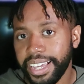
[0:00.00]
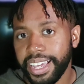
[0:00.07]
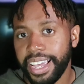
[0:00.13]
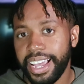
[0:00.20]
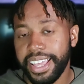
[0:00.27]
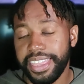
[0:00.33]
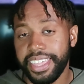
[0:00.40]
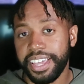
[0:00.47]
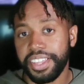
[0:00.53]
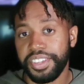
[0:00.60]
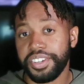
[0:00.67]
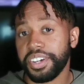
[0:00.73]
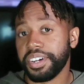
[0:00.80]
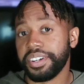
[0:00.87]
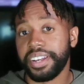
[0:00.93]
and then
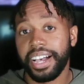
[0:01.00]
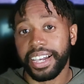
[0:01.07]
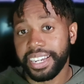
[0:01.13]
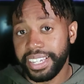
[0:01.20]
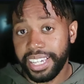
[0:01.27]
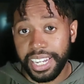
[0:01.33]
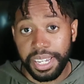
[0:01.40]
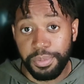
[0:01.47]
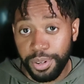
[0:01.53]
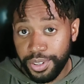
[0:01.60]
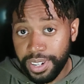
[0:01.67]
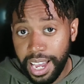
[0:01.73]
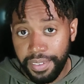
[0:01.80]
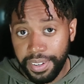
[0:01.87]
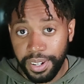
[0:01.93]
you're not gonna get any more
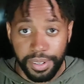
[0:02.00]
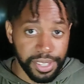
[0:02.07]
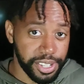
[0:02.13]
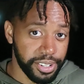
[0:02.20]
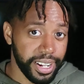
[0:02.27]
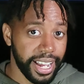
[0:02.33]
traffic going to your